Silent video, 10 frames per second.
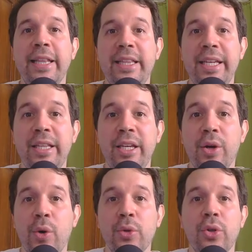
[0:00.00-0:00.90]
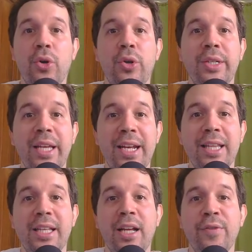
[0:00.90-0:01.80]
DTOs or
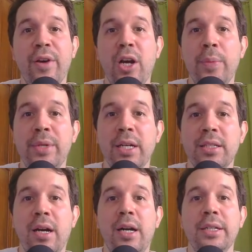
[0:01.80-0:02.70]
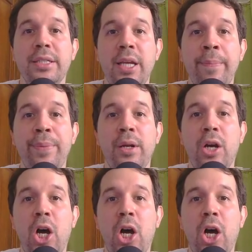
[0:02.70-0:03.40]
data transfer objects are simple